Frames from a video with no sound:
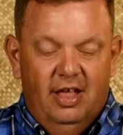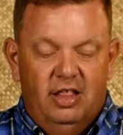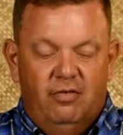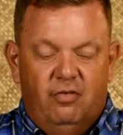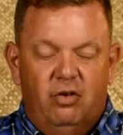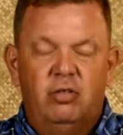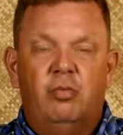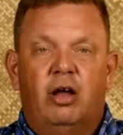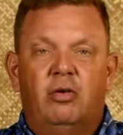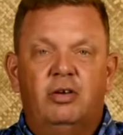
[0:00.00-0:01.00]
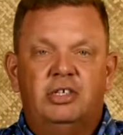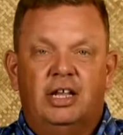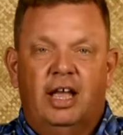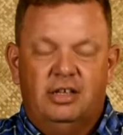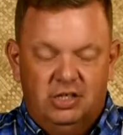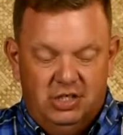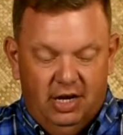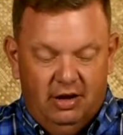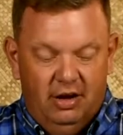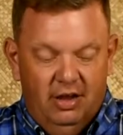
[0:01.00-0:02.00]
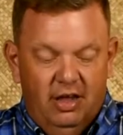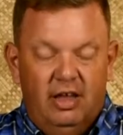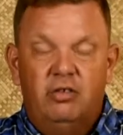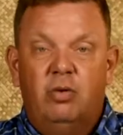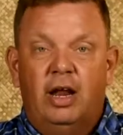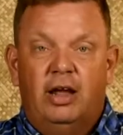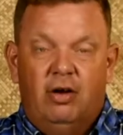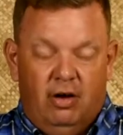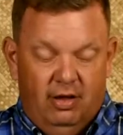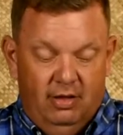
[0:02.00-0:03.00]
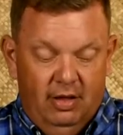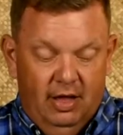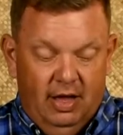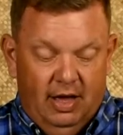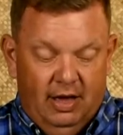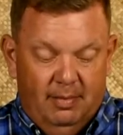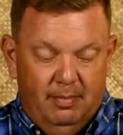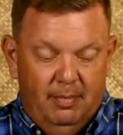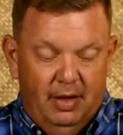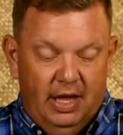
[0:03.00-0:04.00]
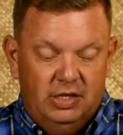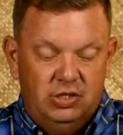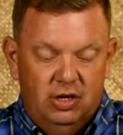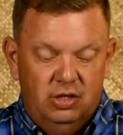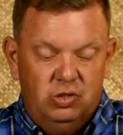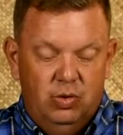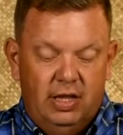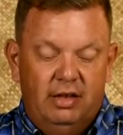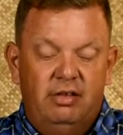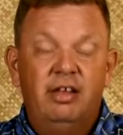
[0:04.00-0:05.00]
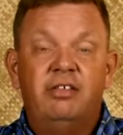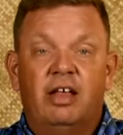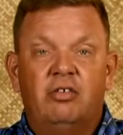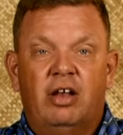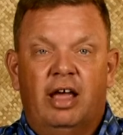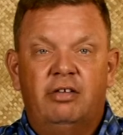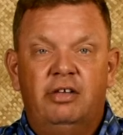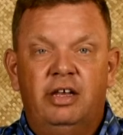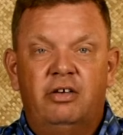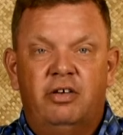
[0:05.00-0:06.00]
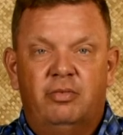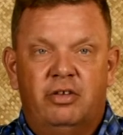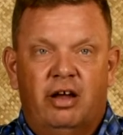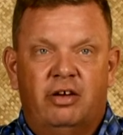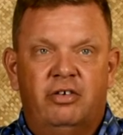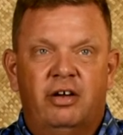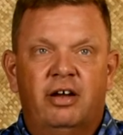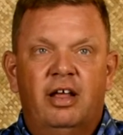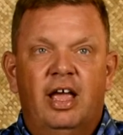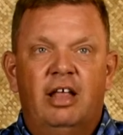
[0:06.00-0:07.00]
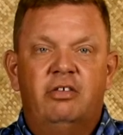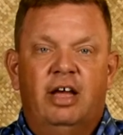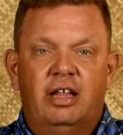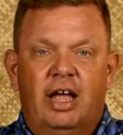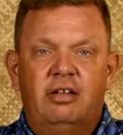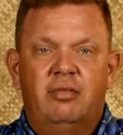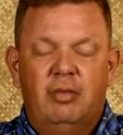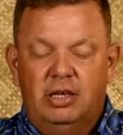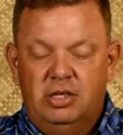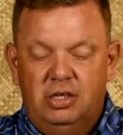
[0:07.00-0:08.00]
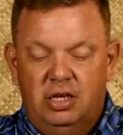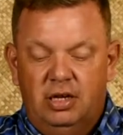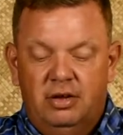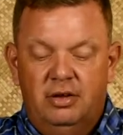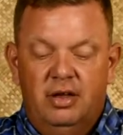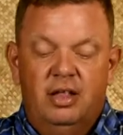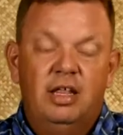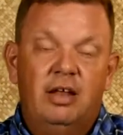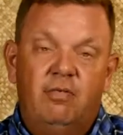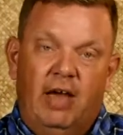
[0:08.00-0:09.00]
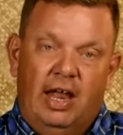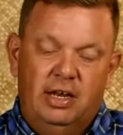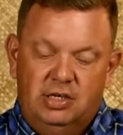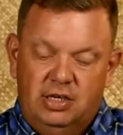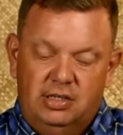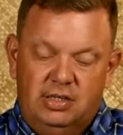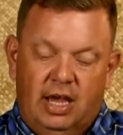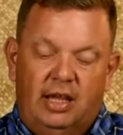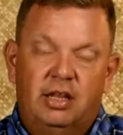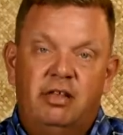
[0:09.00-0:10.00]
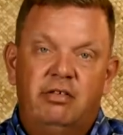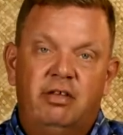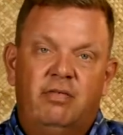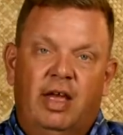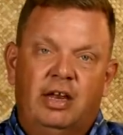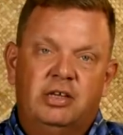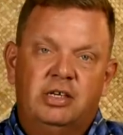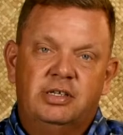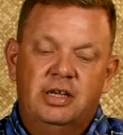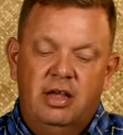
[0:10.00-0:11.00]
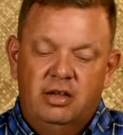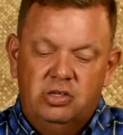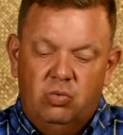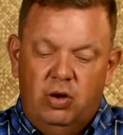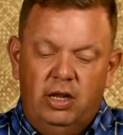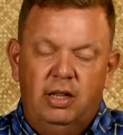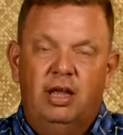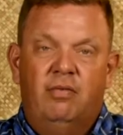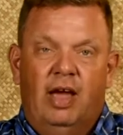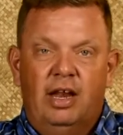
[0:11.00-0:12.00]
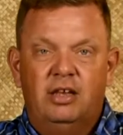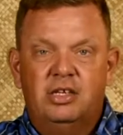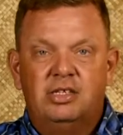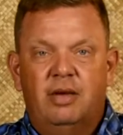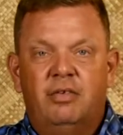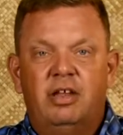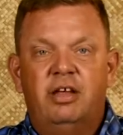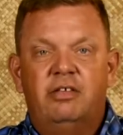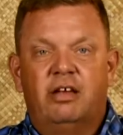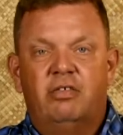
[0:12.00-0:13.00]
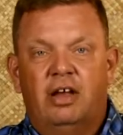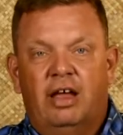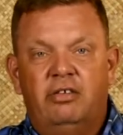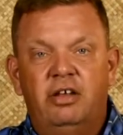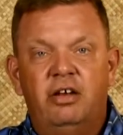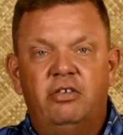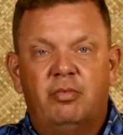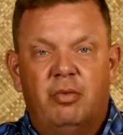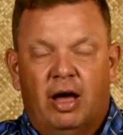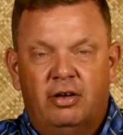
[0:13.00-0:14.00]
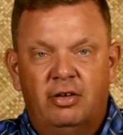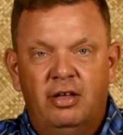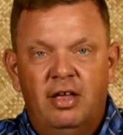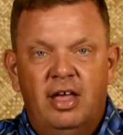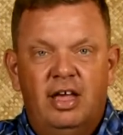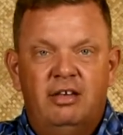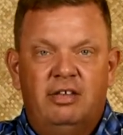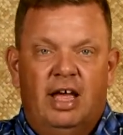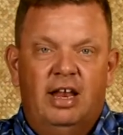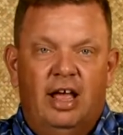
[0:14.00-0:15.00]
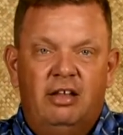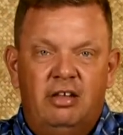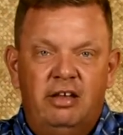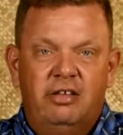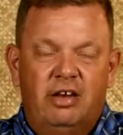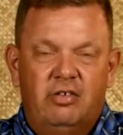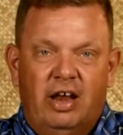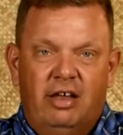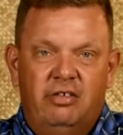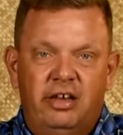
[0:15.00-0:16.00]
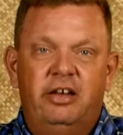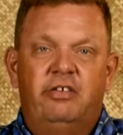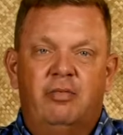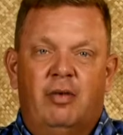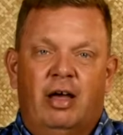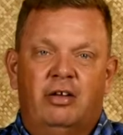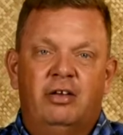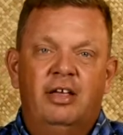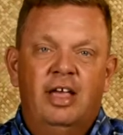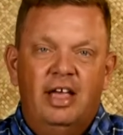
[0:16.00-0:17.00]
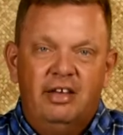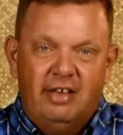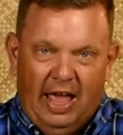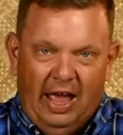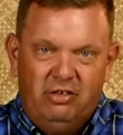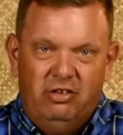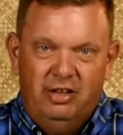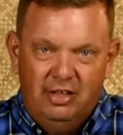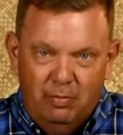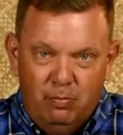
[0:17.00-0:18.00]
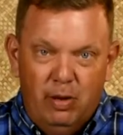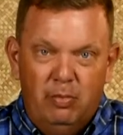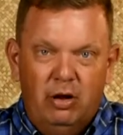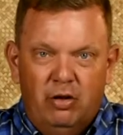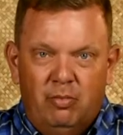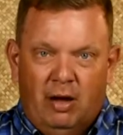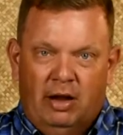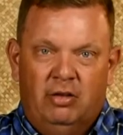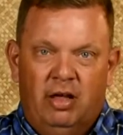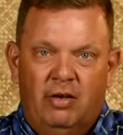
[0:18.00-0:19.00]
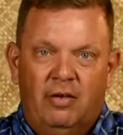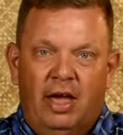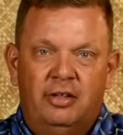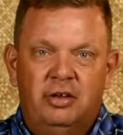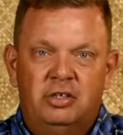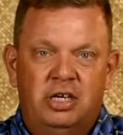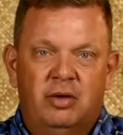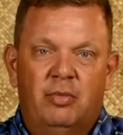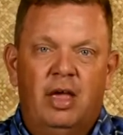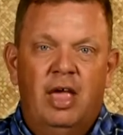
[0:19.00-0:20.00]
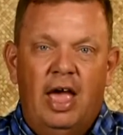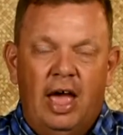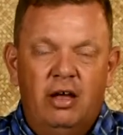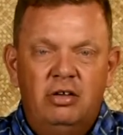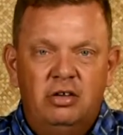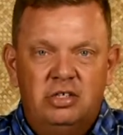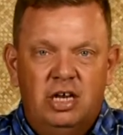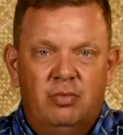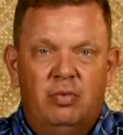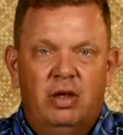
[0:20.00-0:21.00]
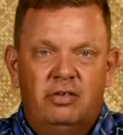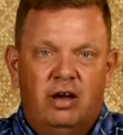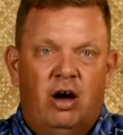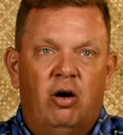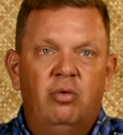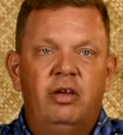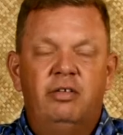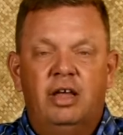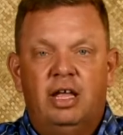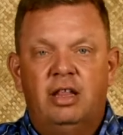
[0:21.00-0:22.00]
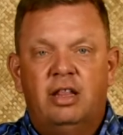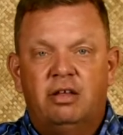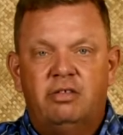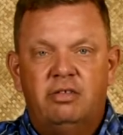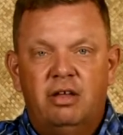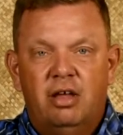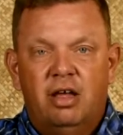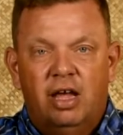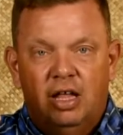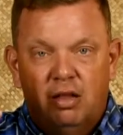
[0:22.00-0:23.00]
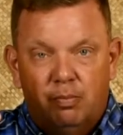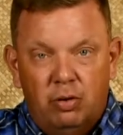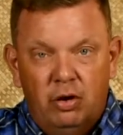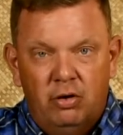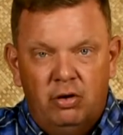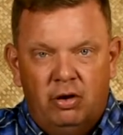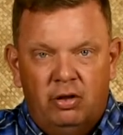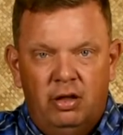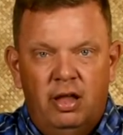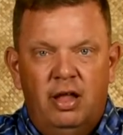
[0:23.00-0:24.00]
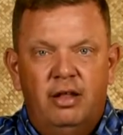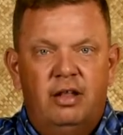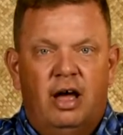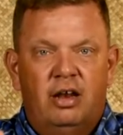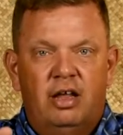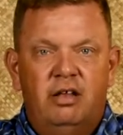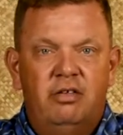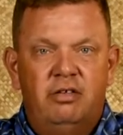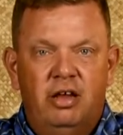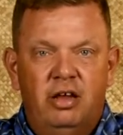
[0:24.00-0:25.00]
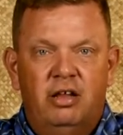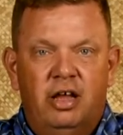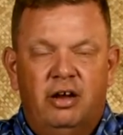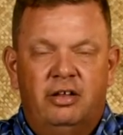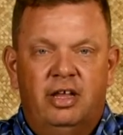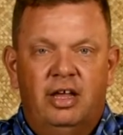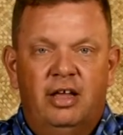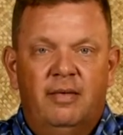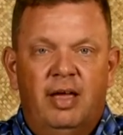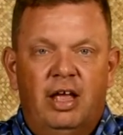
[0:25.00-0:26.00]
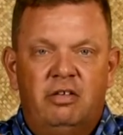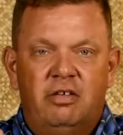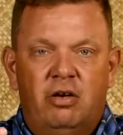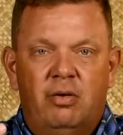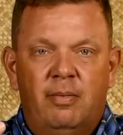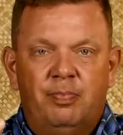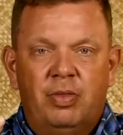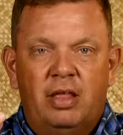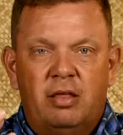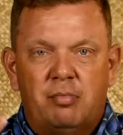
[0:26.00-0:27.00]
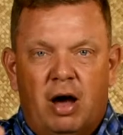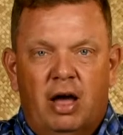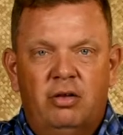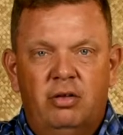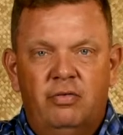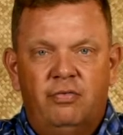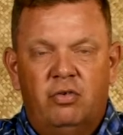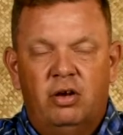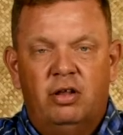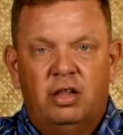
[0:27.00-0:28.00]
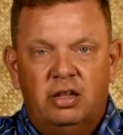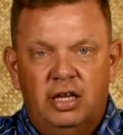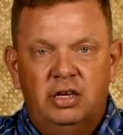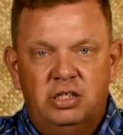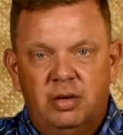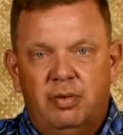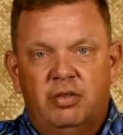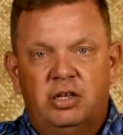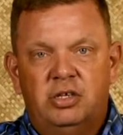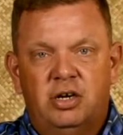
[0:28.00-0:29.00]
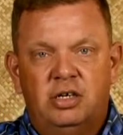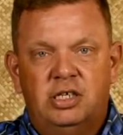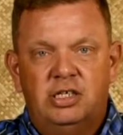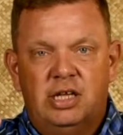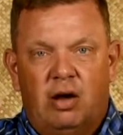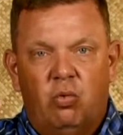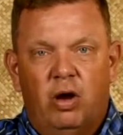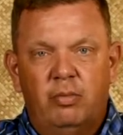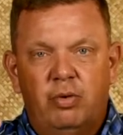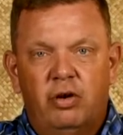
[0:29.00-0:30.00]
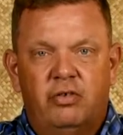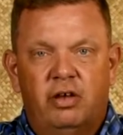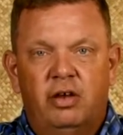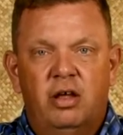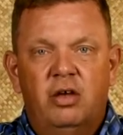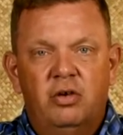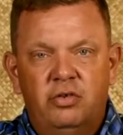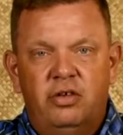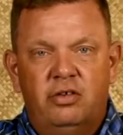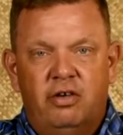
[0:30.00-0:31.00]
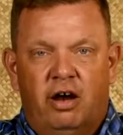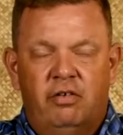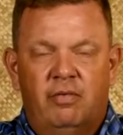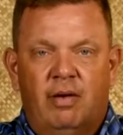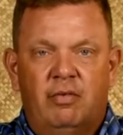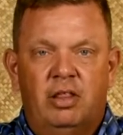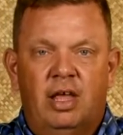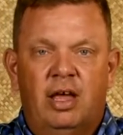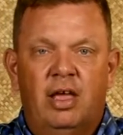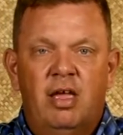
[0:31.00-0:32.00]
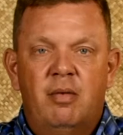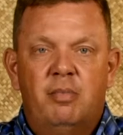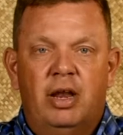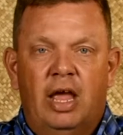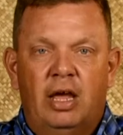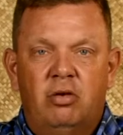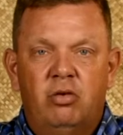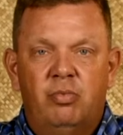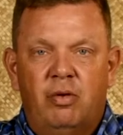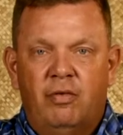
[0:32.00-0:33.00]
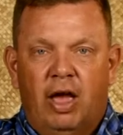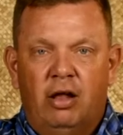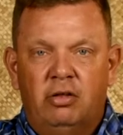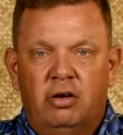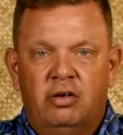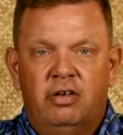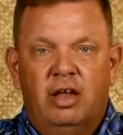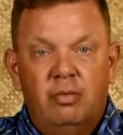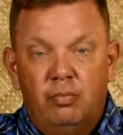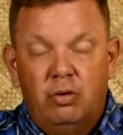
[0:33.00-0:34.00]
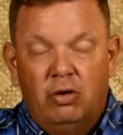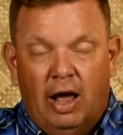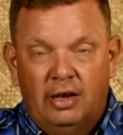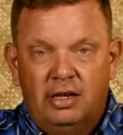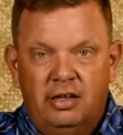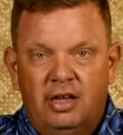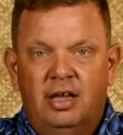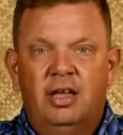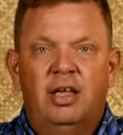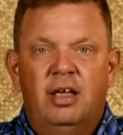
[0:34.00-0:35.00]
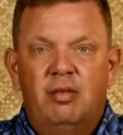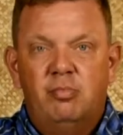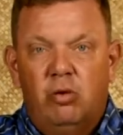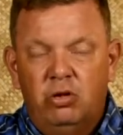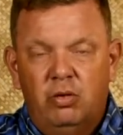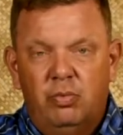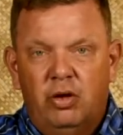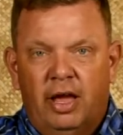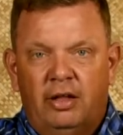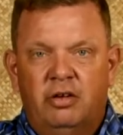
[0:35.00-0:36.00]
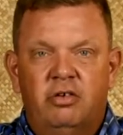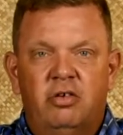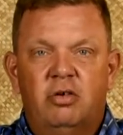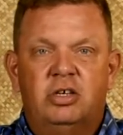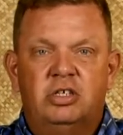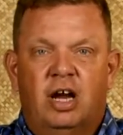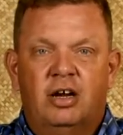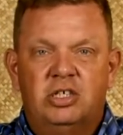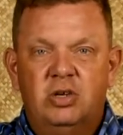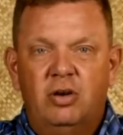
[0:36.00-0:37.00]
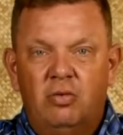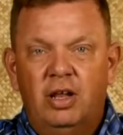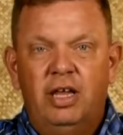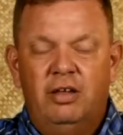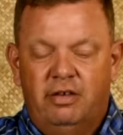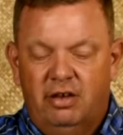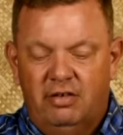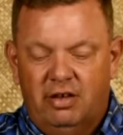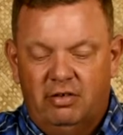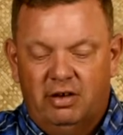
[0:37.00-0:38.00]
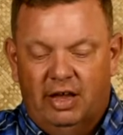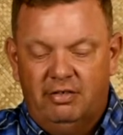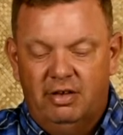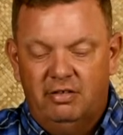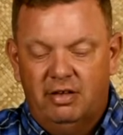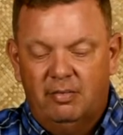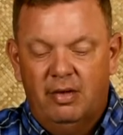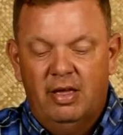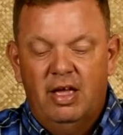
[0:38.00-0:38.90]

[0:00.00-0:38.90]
The fourth model which I'd like to share is what I call a church with a decentralized leadership structure. And so I'd like to mention to you the advantages and the disadvantages. So one of the advantages of a decentralized leadership model is that a decentralized leadership model is actually the biblical model of eldership. Eldership is always in the plural, not in singularity. And so the model for the leadership of the church is not one person who's in charge of everything, but a group of elders in plurality, multiple elders who are in charge. So it really is a decentralized system.